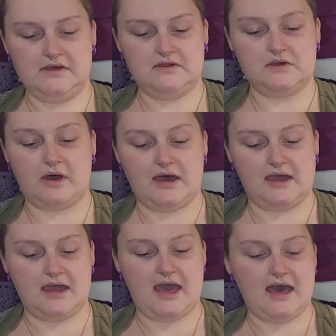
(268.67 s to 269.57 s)
So
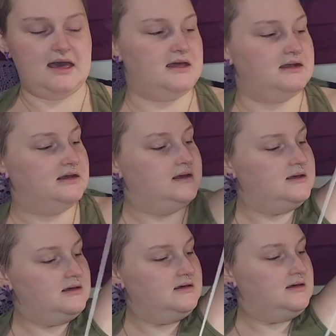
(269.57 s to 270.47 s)
I had
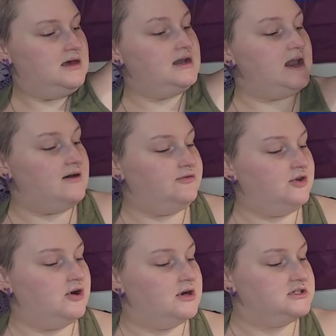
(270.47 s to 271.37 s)
enough
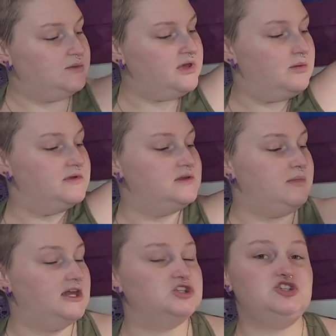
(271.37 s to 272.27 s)
yarn to be able to
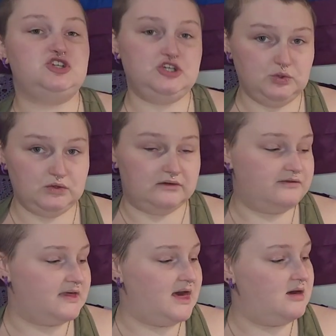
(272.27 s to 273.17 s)
make 2
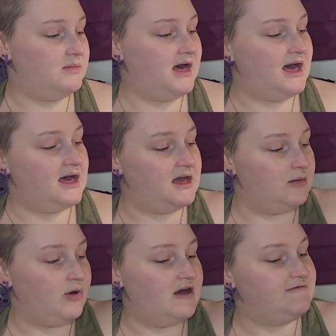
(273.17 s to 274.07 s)
of them. I
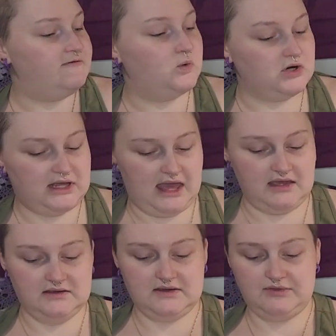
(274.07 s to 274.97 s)
bought 4
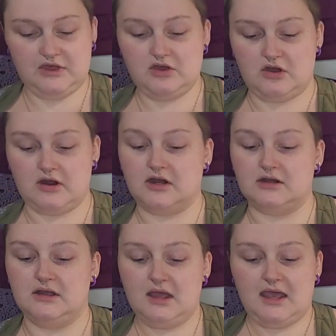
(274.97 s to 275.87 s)
cakes of the
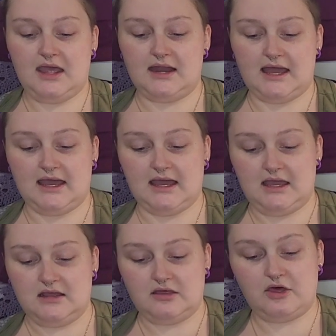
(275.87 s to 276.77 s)
yarn, and
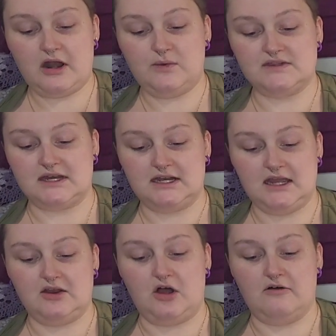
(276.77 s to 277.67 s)
I thought I was going to
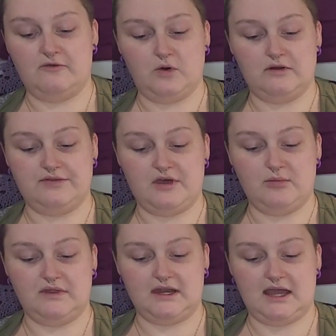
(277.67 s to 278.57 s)
need all 4 of them,
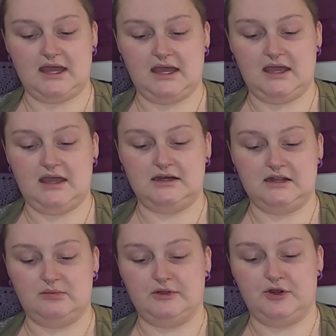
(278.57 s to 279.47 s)
but then I ended
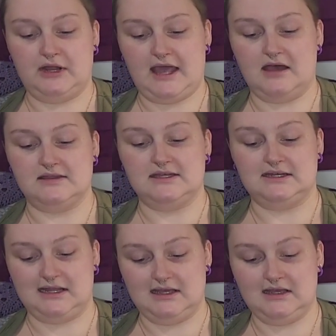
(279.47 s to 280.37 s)
up learning how to
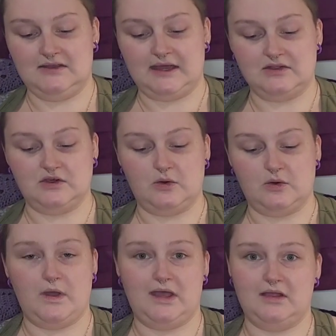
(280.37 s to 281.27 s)
knit, and that took
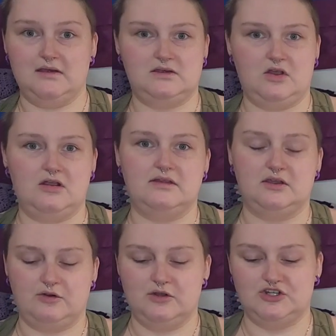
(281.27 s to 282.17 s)
way less yarn than
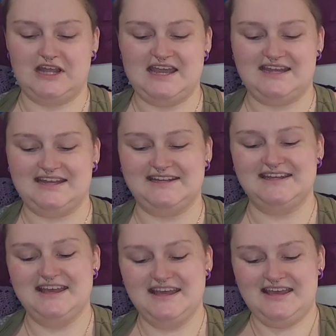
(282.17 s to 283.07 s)
crochet did
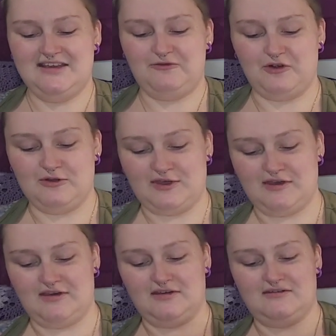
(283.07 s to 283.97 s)
for
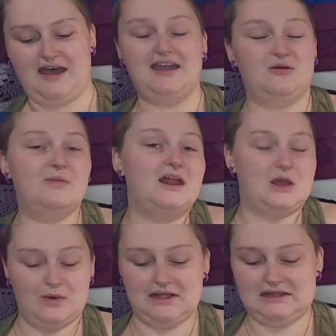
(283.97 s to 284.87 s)
the item that I
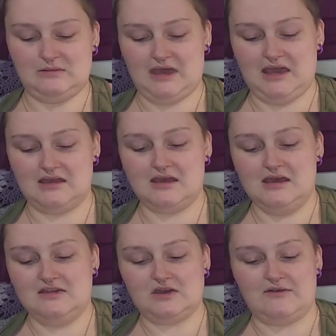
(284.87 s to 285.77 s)
wanted to make.
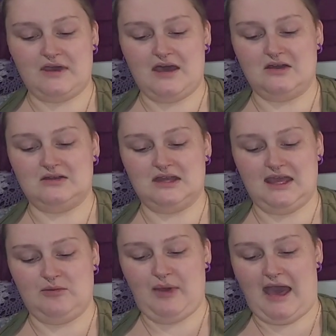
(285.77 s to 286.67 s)
So I found
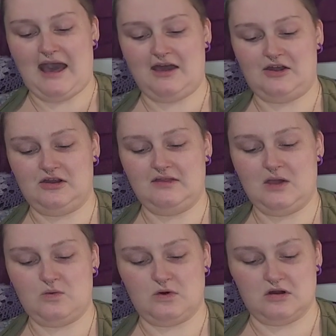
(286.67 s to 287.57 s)
a pattern
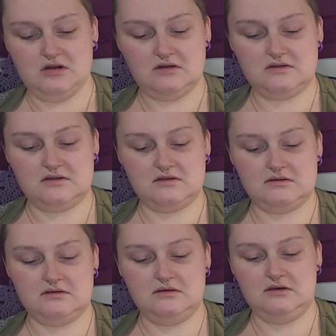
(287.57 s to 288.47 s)
that worked
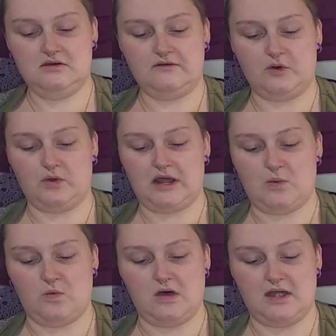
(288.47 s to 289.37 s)
for what I
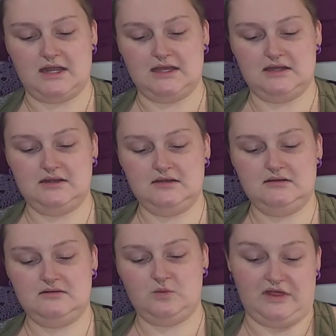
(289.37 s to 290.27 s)
wanted,
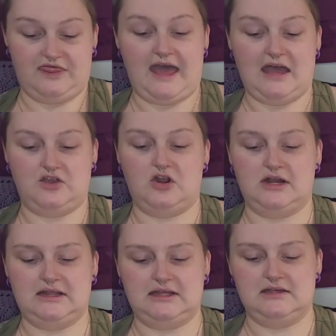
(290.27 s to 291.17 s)
with that yarn
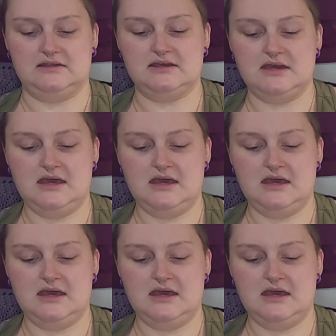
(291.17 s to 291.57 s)
at least,